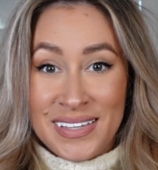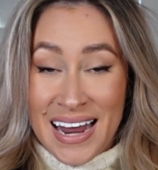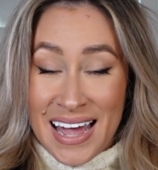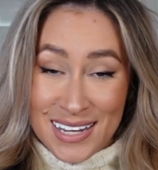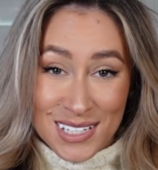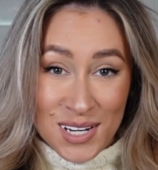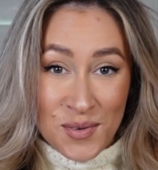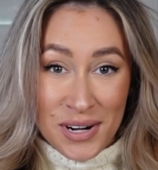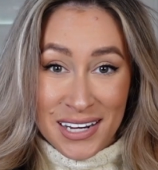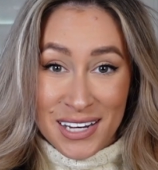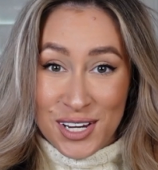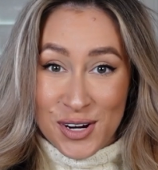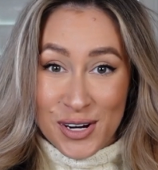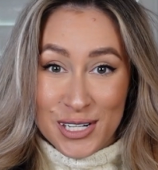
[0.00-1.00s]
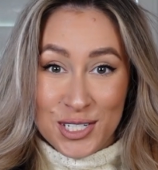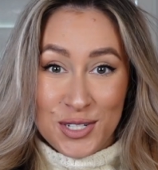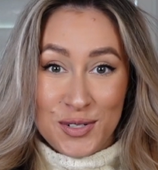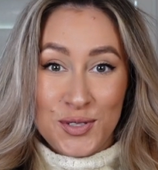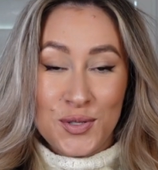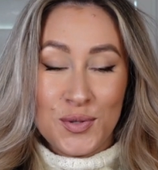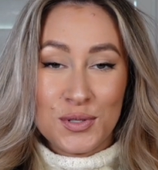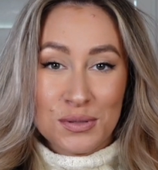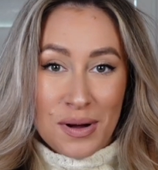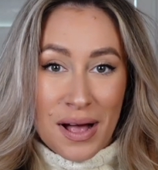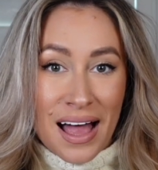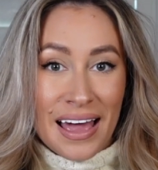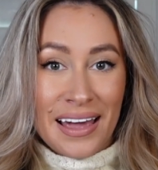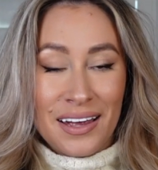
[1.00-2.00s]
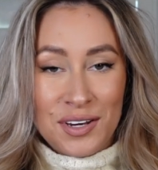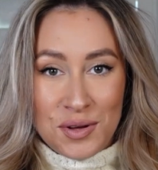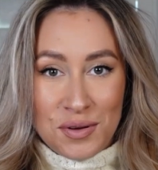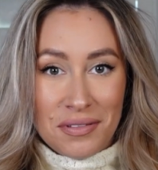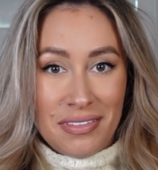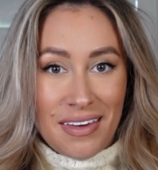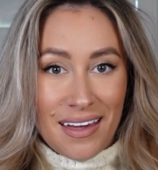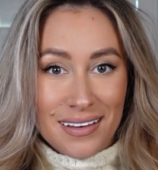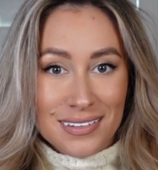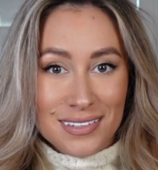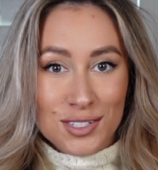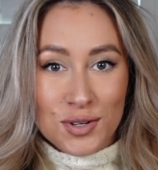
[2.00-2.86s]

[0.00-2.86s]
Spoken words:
Next, I want to encourage you to try new things.